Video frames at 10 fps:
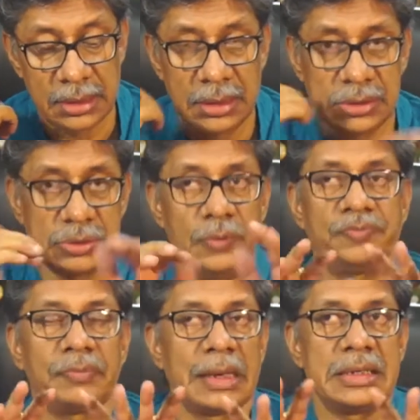
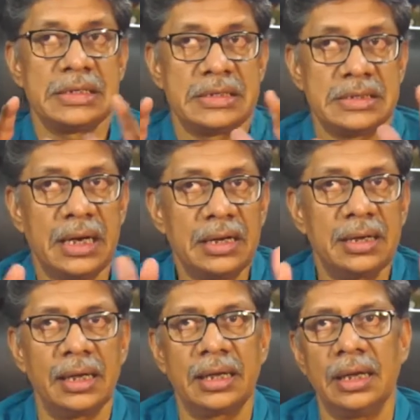So, Chad
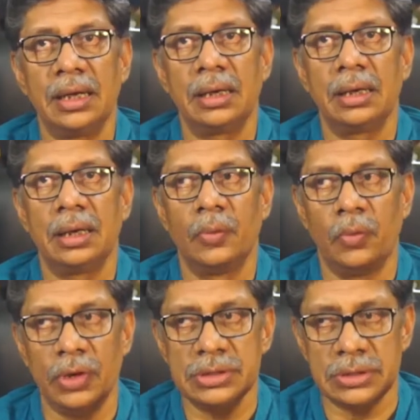Lake
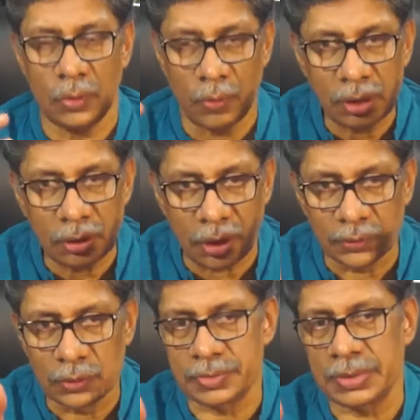was one
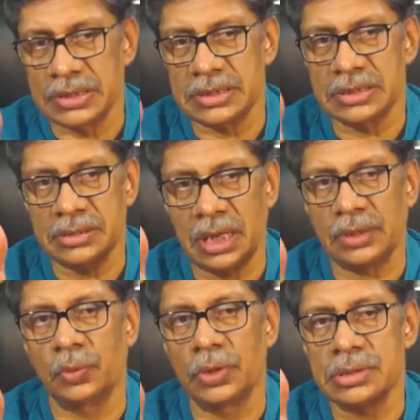of those places
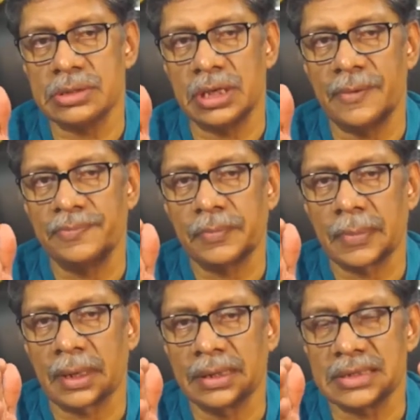that was the
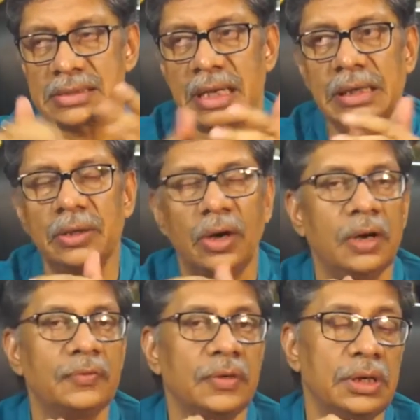site
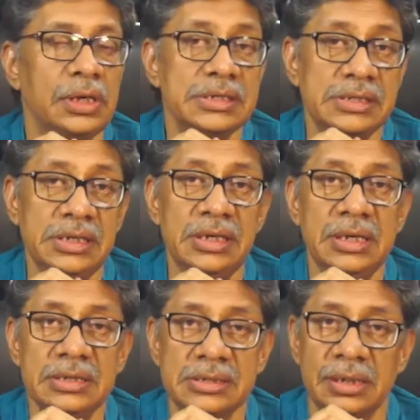of a
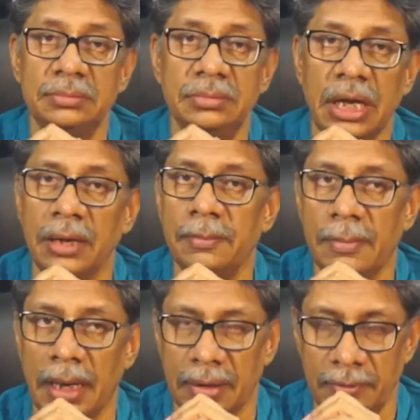sea some time
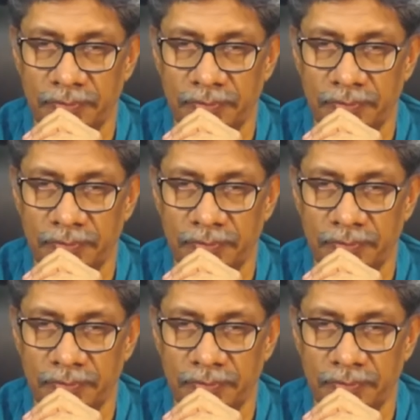back.